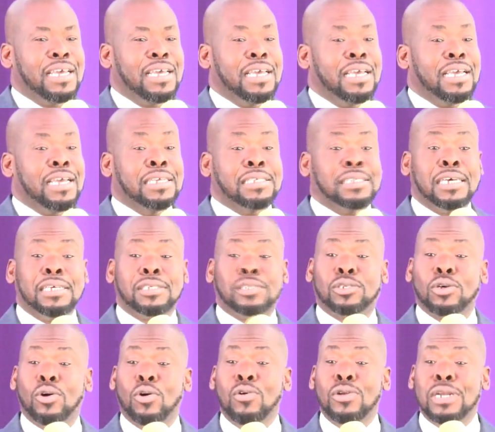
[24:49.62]
It says,
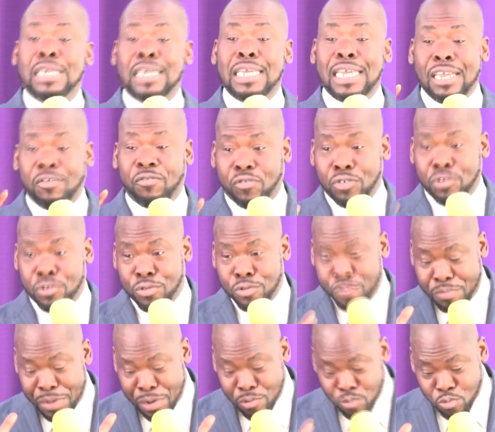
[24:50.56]
only if you will
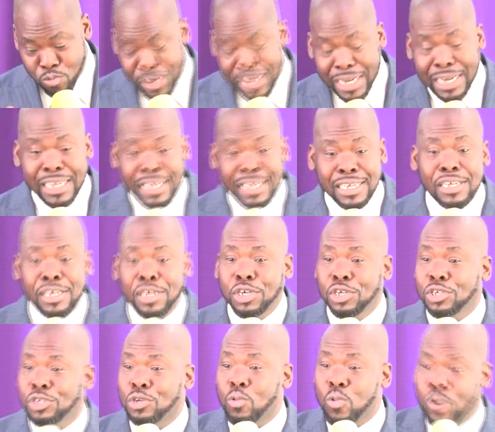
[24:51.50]
be willing,
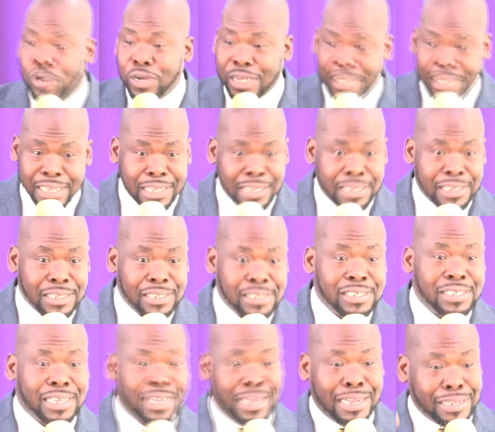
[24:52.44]
you will eat
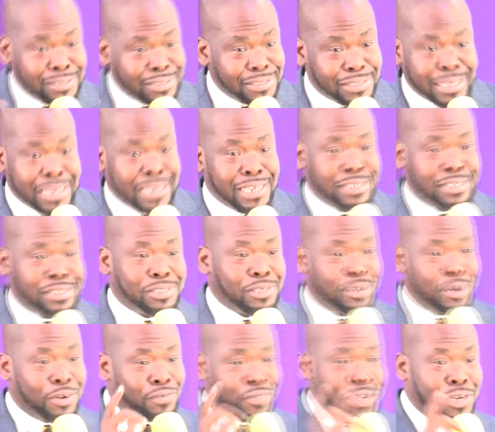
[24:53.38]
and taste
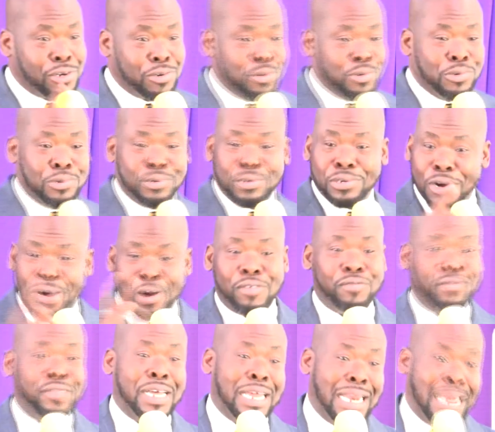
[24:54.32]
of the good
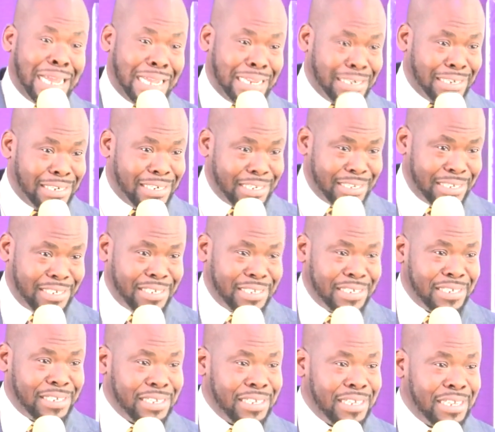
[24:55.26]
of the land.
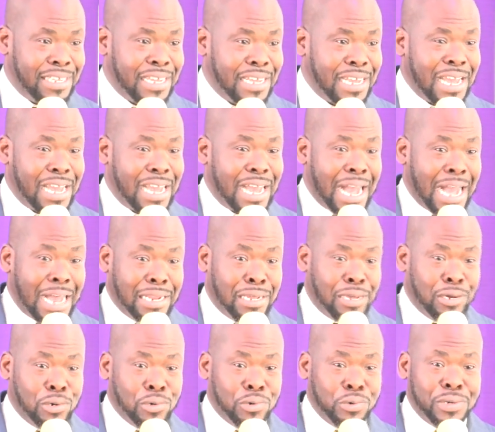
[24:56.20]

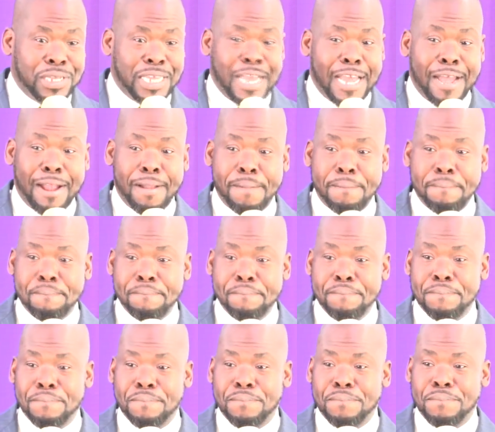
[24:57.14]
Hallelujah.
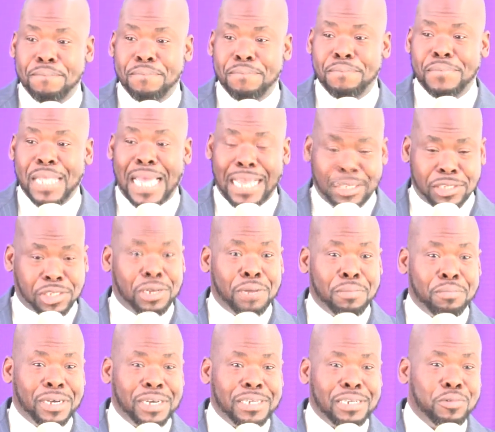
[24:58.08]
Amen. Is
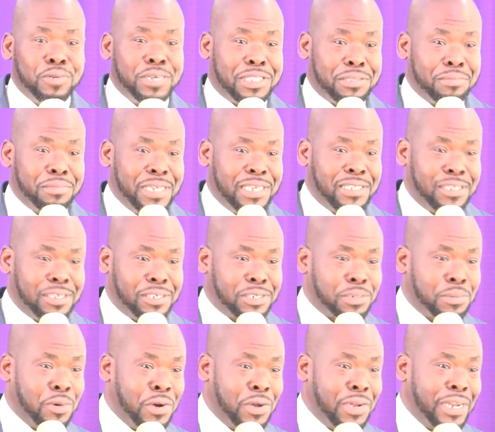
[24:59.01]
somebody with me this
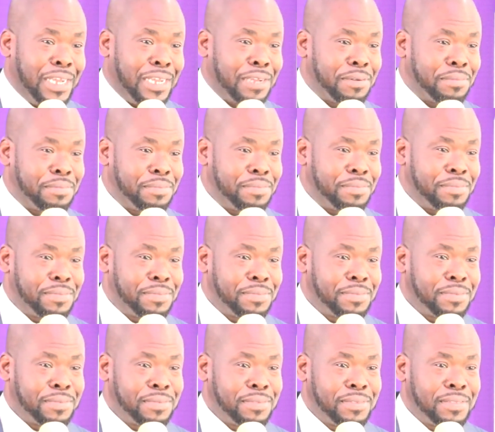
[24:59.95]
morning?
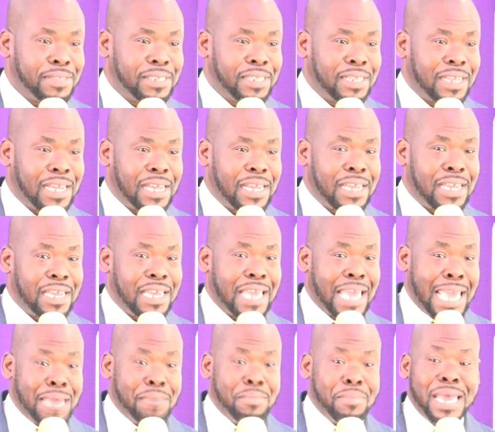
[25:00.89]

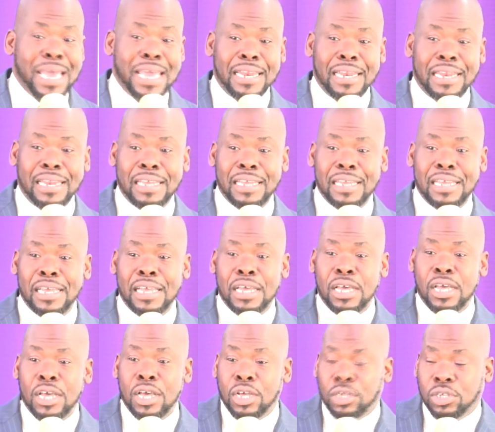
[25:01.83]
Amen. Amen.
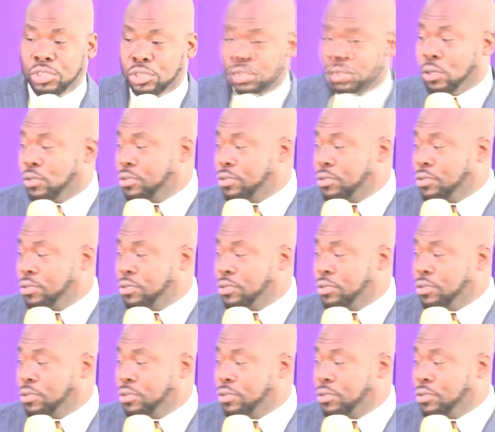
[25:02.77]
So